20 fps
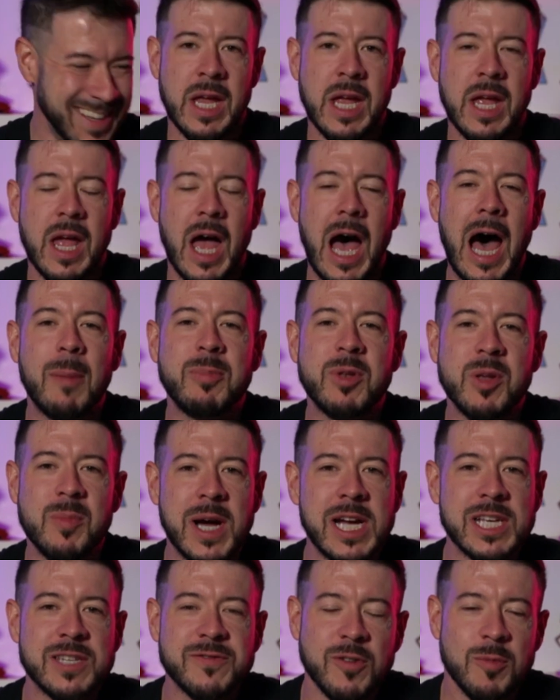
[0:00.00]

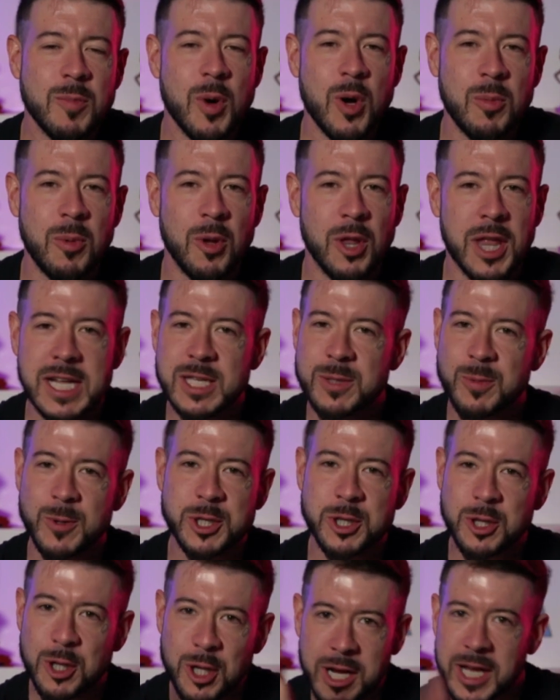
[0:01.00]
Optimize for mobile. That's what
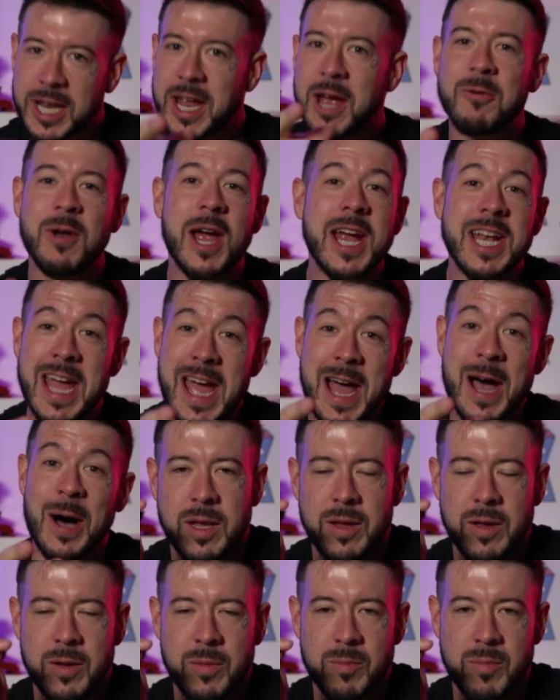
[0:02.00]
you're looking at right now.
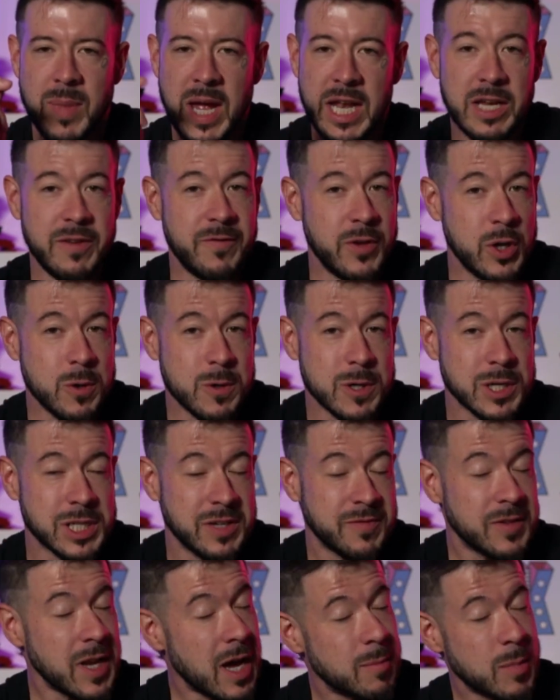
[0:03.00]
Many viewers,
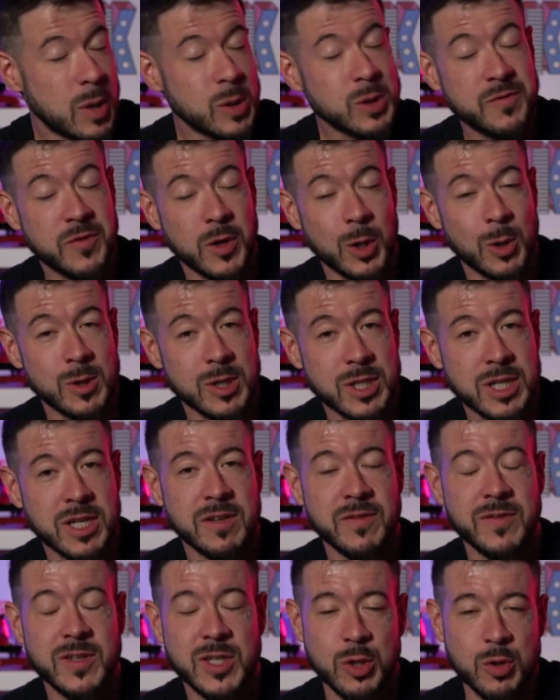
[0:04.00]
if not most viewers,
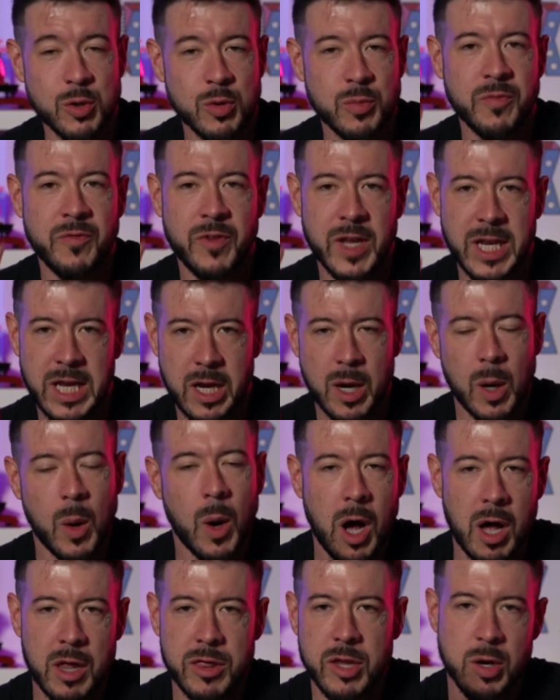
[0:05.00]
consume video
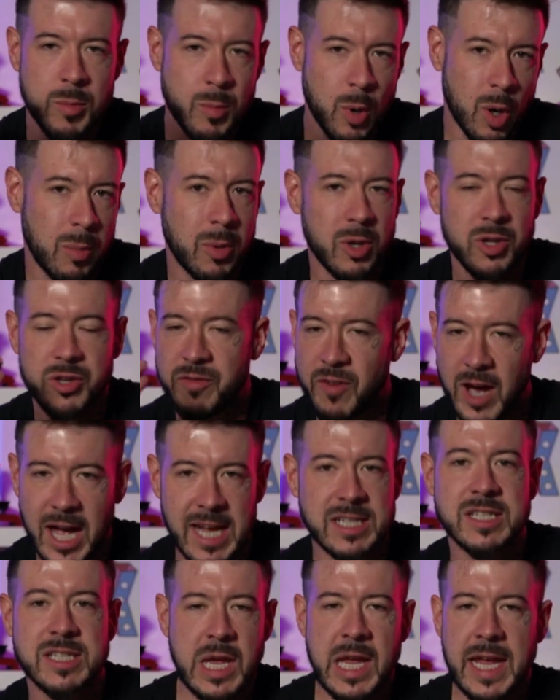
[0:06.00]
on their mobile
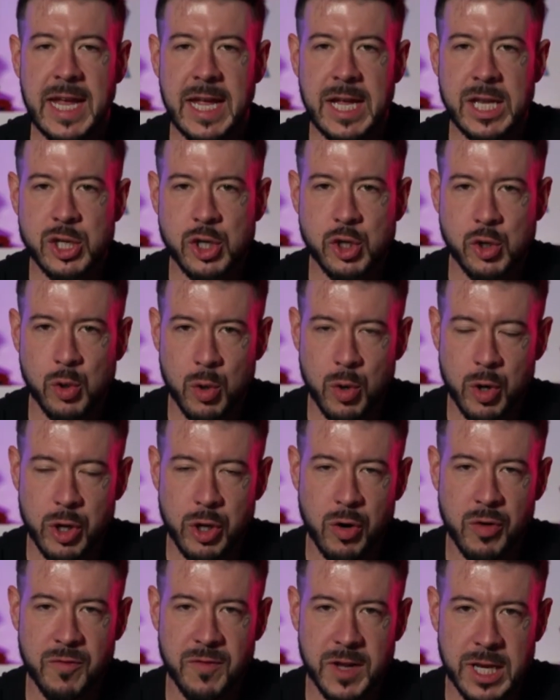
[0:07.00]
device. Ensure
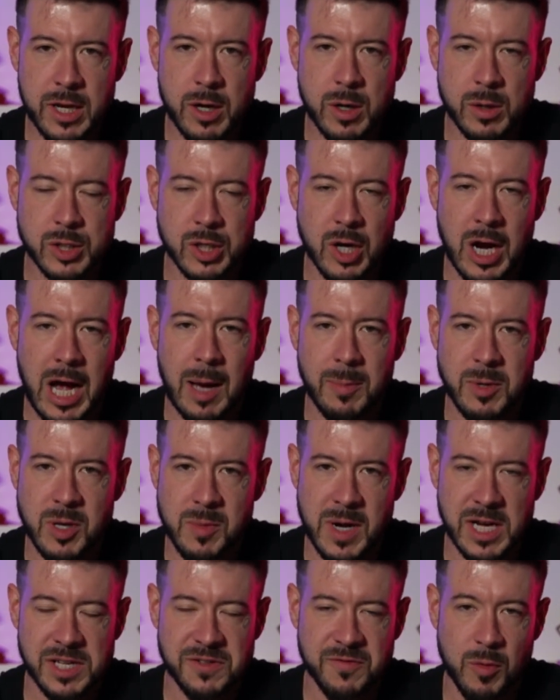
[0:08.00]
your videos are
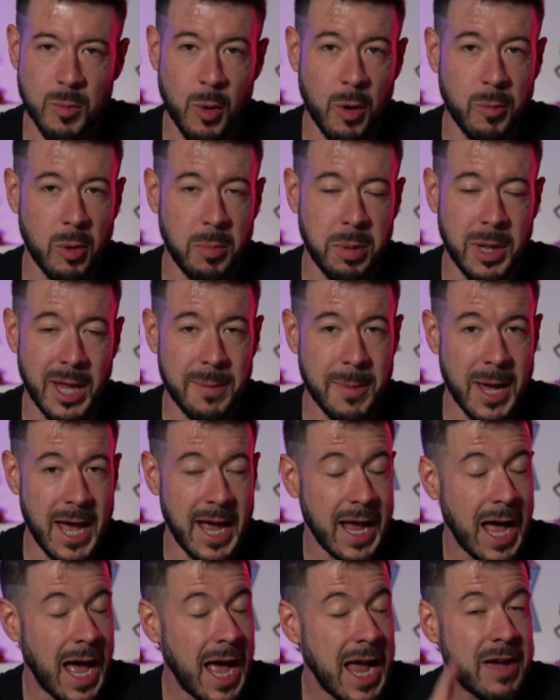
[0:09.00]
optimized for mobile playback.
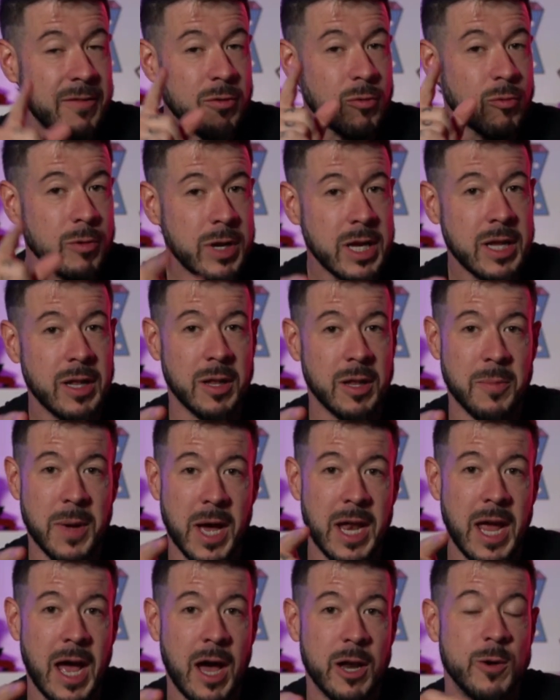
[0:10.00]
I have a reel about
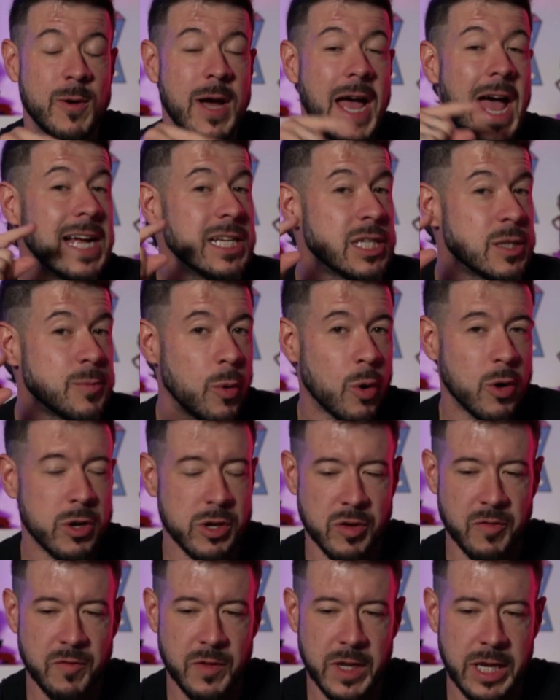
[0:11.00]
how to export
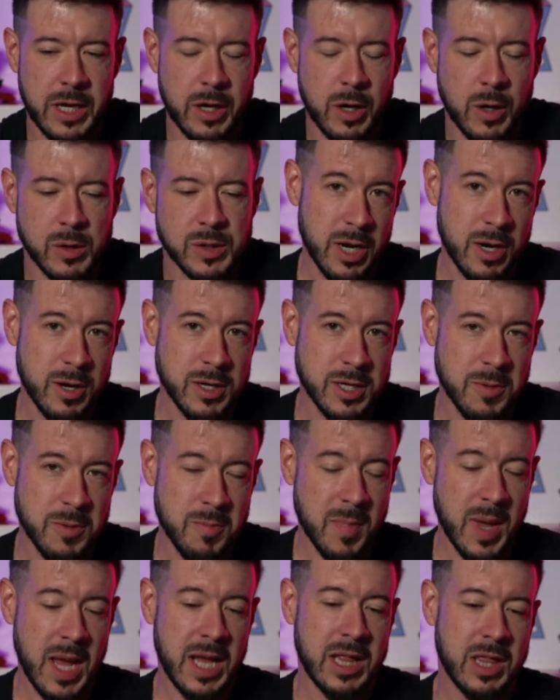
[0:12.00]
your videos to
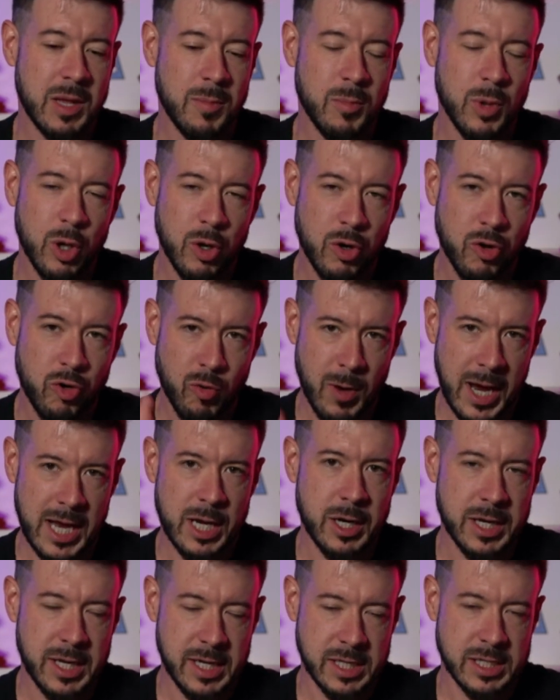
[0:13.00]
make them look great
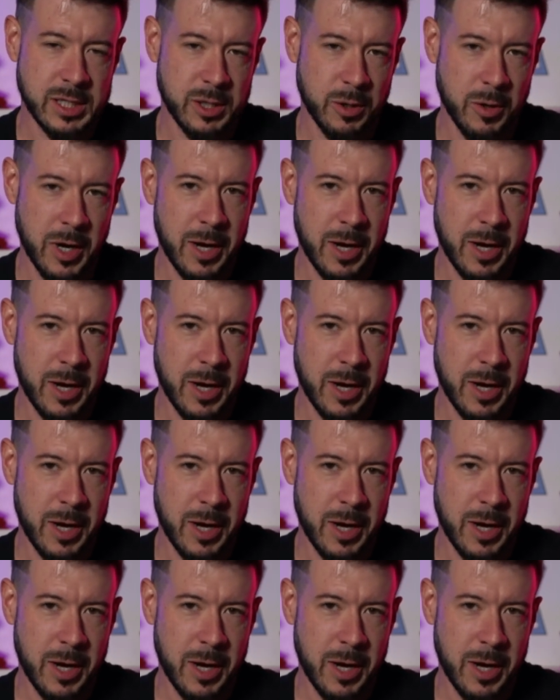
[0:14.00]
on Instagram.